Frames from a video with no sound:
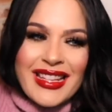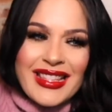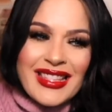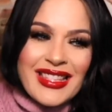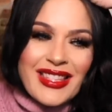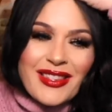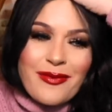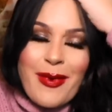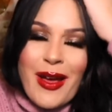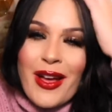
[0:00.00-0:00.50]
it
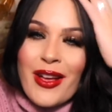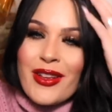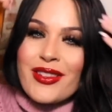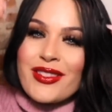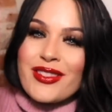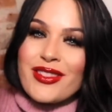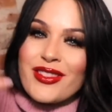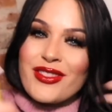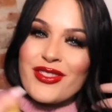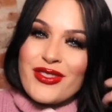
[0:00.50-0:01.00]

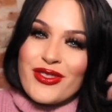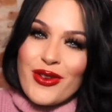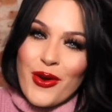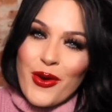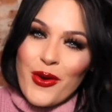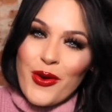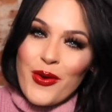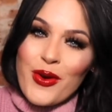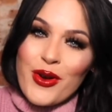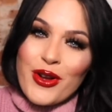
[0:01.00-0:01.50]
smells
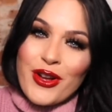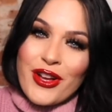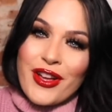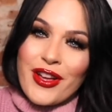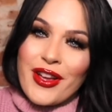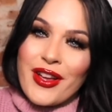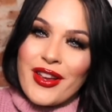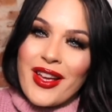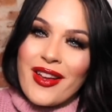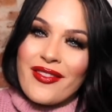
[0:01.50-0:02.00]
so
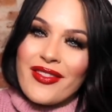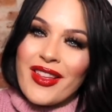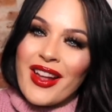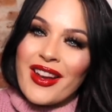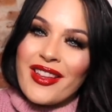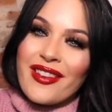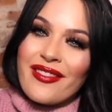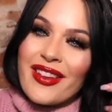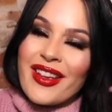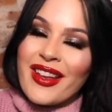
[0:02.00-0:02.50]
good. I'm
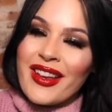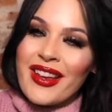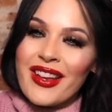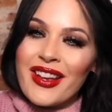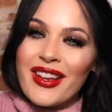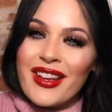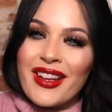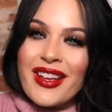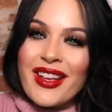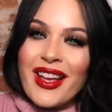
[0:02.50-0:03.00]
not even,
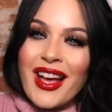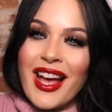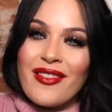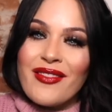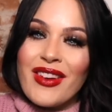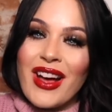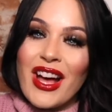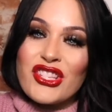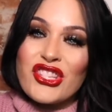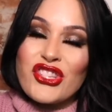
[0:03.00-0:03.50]

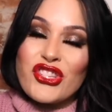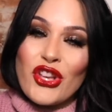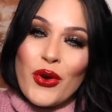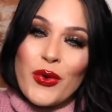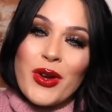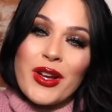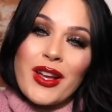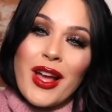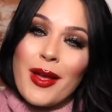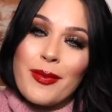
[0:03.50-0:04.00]
I'm
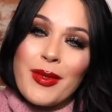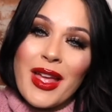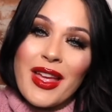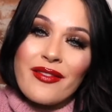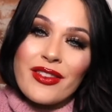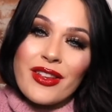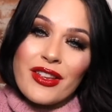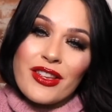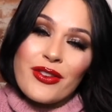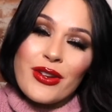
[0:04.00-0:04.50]
so, I'm not
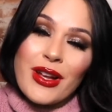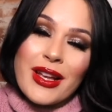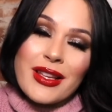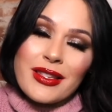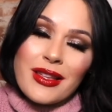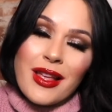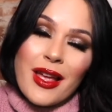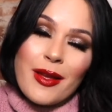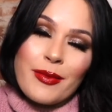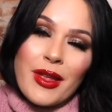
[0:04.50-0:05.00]
even, you
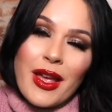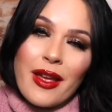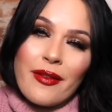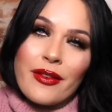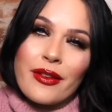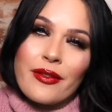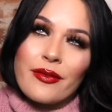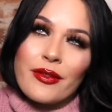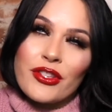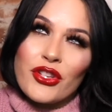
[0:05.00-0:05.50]
guys, I'm not
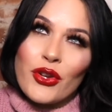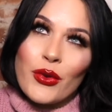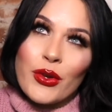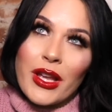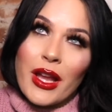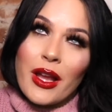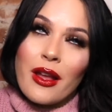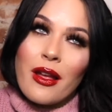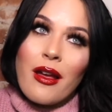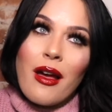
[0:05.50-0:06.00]
even
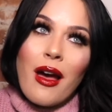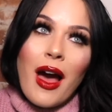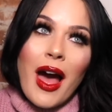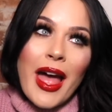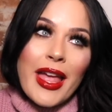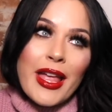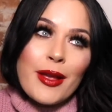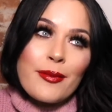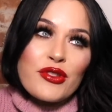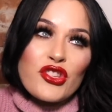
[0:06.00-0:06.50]
joking.
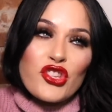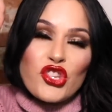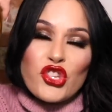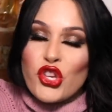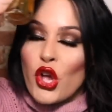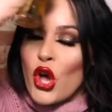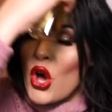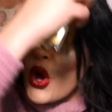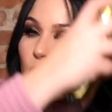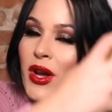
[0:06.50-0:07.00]
I am
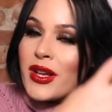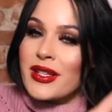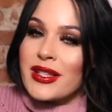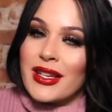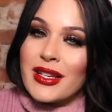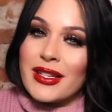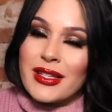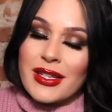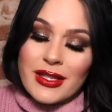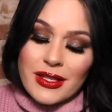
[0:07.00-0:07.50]
so
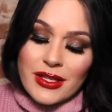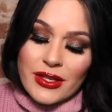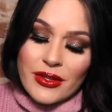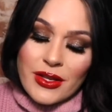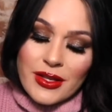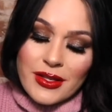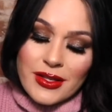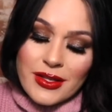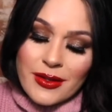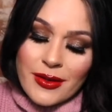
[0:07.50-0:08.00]
addicted to
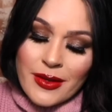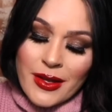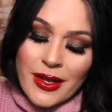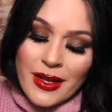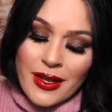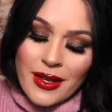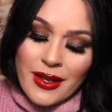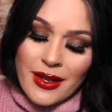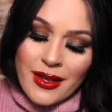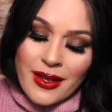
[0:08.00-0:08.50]
this
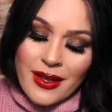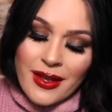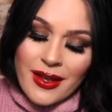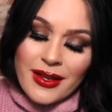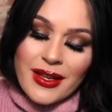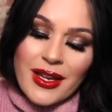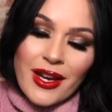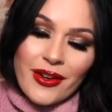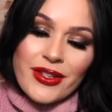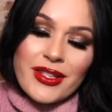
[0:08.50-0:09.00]

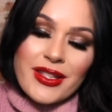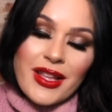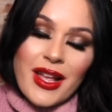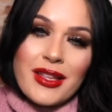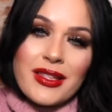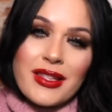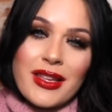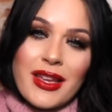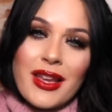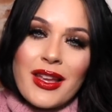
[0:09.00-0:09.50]

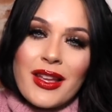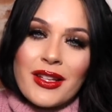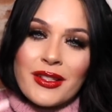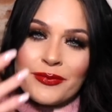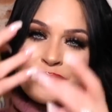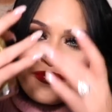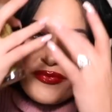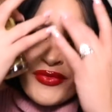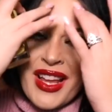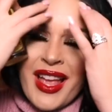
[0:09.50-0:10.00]
Kerastase
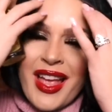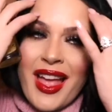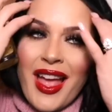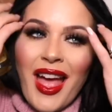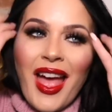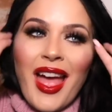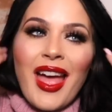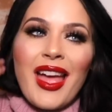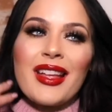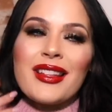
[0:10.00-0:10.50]

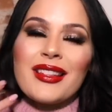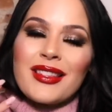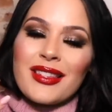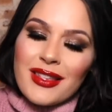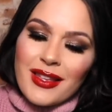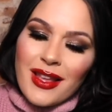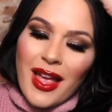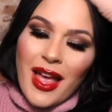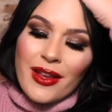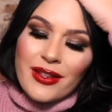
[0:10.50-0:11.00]

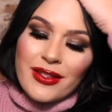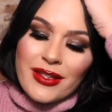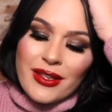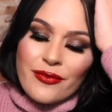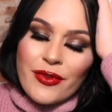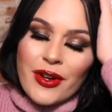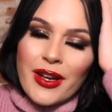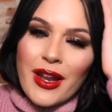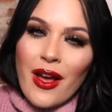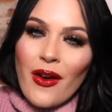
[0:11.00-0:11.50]
and I
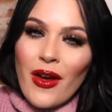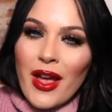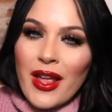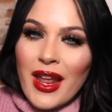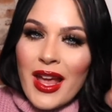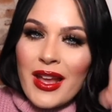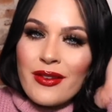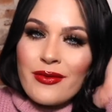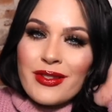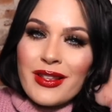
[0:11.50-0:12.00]
did run out
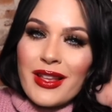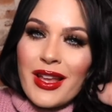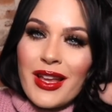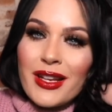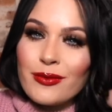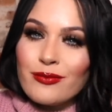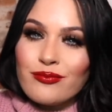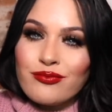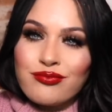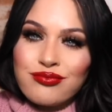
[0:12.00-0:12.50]
and I was like,